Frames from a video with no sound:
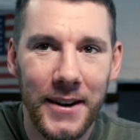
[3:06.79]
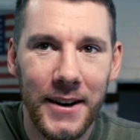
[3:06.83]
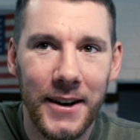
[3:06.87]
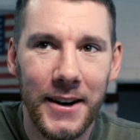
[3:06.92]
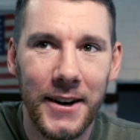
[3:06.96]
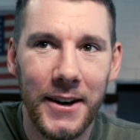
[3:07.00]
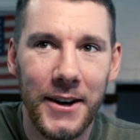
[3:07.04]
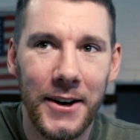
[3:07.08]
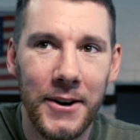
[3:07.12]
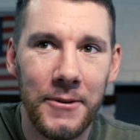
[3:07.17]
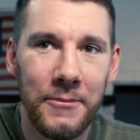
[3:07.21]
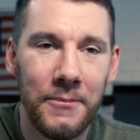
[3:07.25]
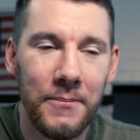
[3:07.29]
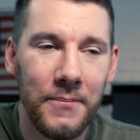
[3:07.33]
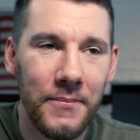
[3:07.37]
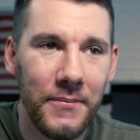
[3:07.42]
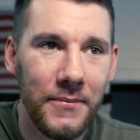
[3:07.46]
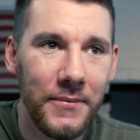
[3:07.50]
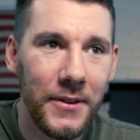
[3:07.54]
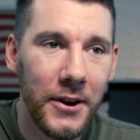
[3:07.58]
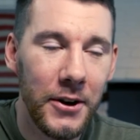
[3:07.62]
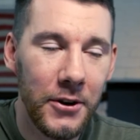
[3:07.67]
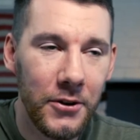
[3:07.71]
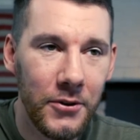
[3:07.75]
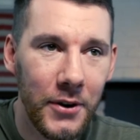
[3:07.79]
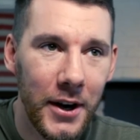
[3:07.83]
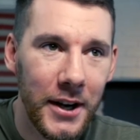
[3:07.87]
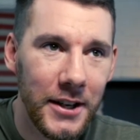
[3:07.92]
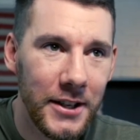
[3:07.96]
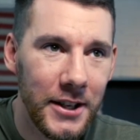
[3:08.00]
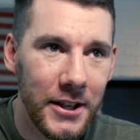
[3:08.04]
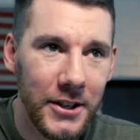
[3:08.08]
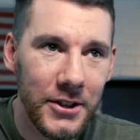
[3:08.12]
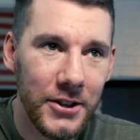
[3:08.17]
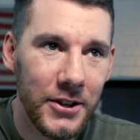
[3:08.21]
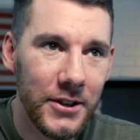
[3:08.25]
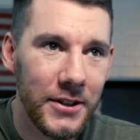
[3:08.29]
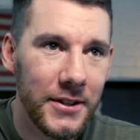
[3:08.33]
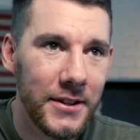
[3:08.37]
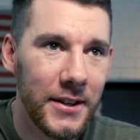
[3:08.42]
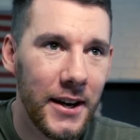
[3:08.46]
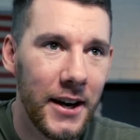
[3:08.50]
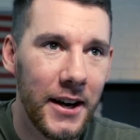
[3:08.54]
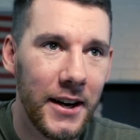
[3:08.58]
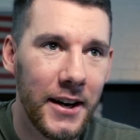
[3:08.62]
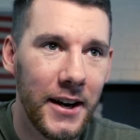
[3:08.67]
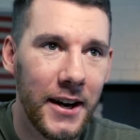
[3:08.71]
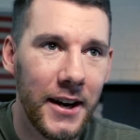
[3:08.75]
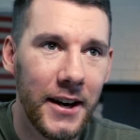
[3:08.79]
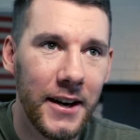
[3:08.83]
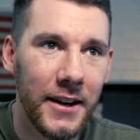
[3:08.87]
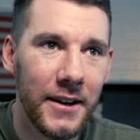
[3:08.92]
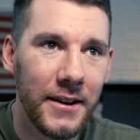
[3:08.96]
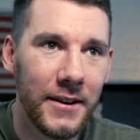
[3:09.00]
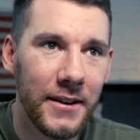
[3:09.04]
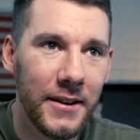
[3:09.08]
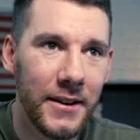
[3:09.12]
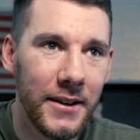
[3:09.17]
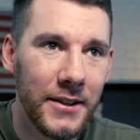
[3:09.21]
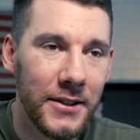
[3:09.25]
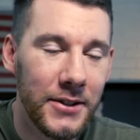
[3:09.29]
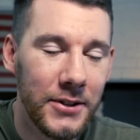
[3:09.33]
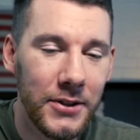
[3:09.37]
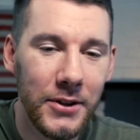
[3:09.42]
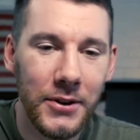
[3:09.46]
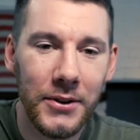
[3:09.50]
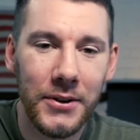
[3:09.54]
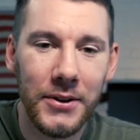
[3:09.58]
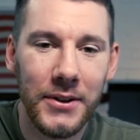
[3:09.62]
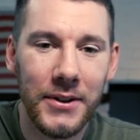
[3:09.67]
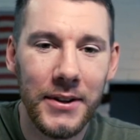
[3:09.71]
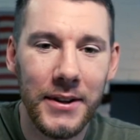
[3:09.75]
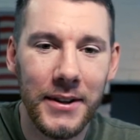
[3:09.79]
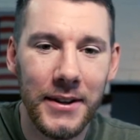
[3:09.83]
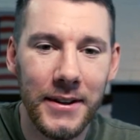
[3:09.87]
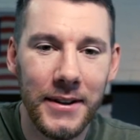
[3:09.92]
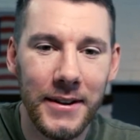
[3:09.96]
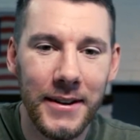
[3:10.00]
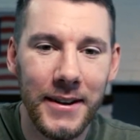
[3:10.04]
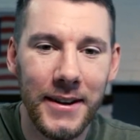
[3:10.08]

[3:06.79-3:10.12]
They're great teachers. I still